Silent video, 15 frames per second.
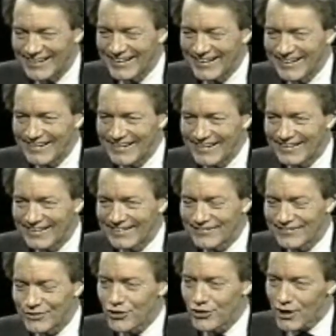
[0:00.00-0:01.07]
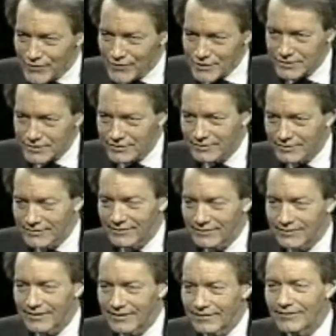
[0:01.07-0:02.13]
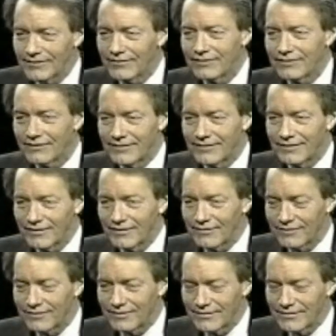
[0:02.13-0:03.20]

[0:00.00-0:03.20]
well, first of all, You're I knew nervous? she was coming. I was so nervous. I knew